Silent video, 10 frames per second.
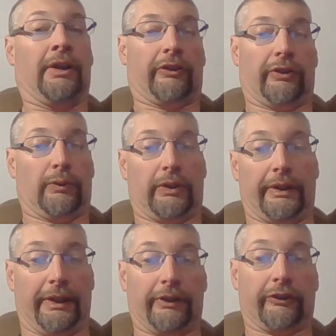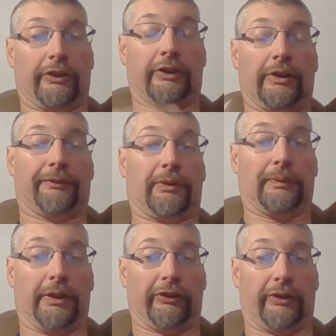So when I enter your
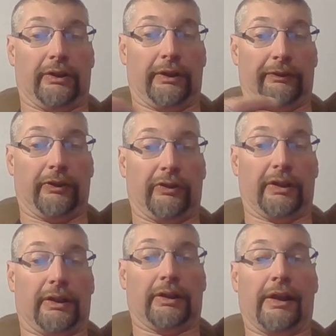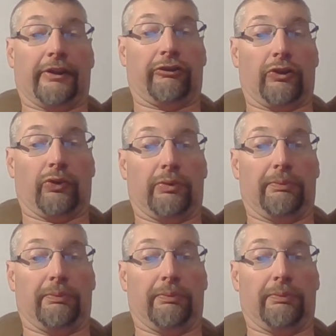information in, if you take classes